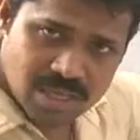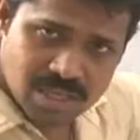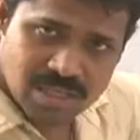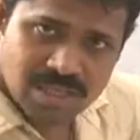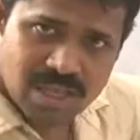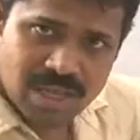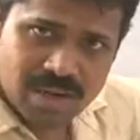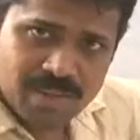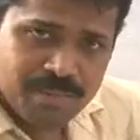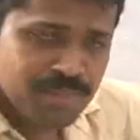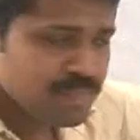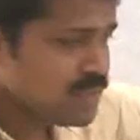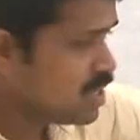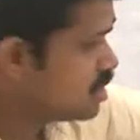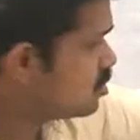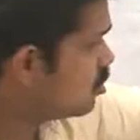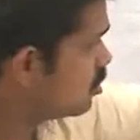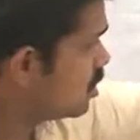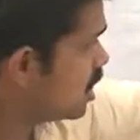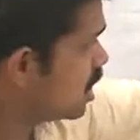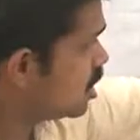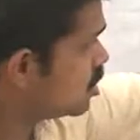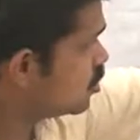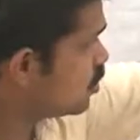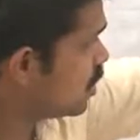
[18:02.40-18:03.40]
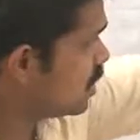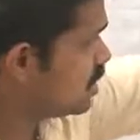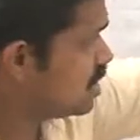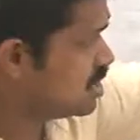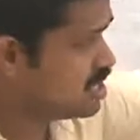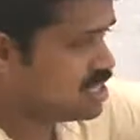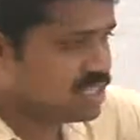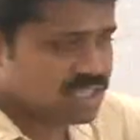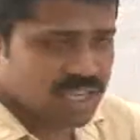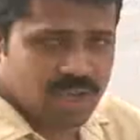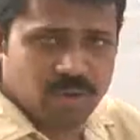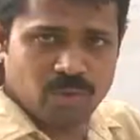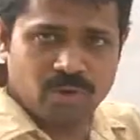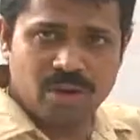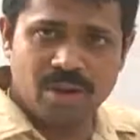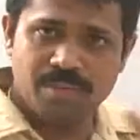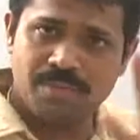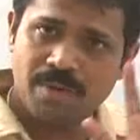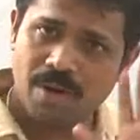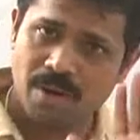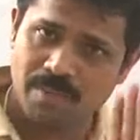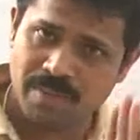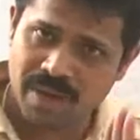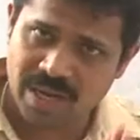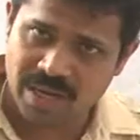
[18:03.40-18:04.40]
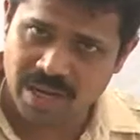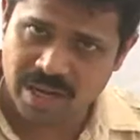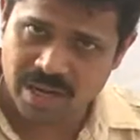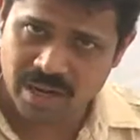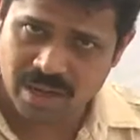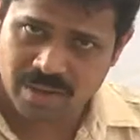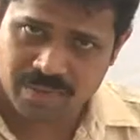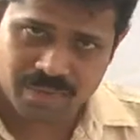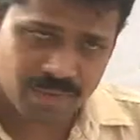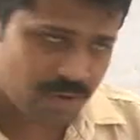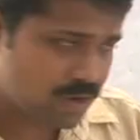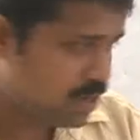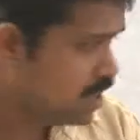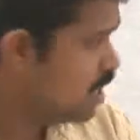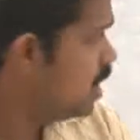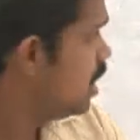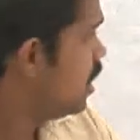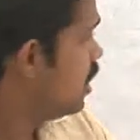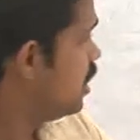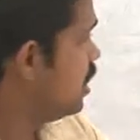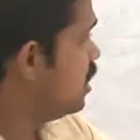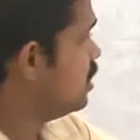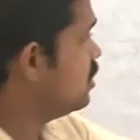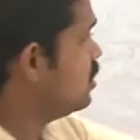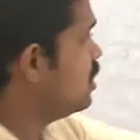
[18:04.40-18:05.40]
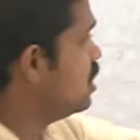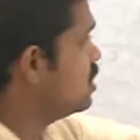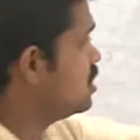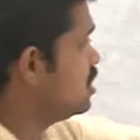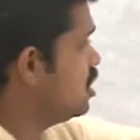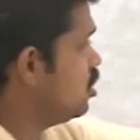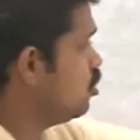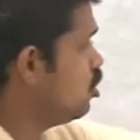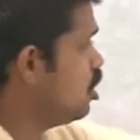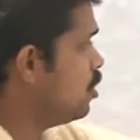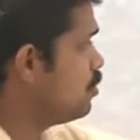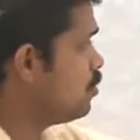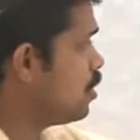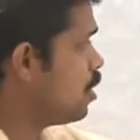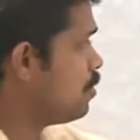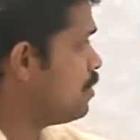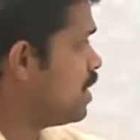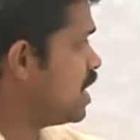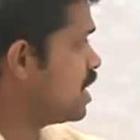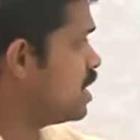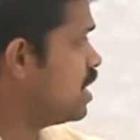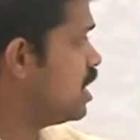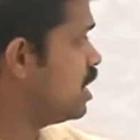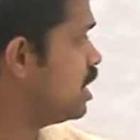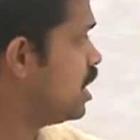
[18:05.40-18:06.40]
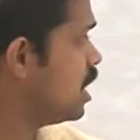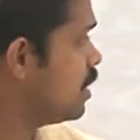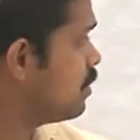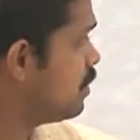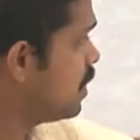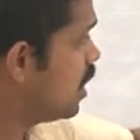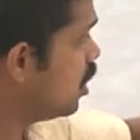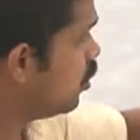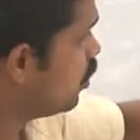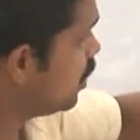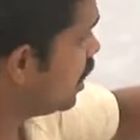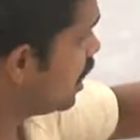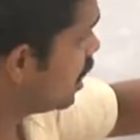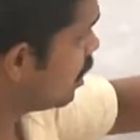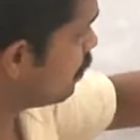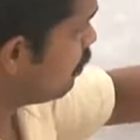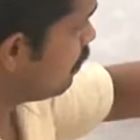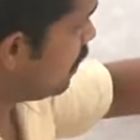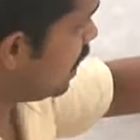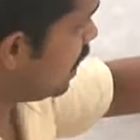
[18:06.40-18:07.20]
other. So that's why this is a uniform magnetic field. In this uniform magnetic field we are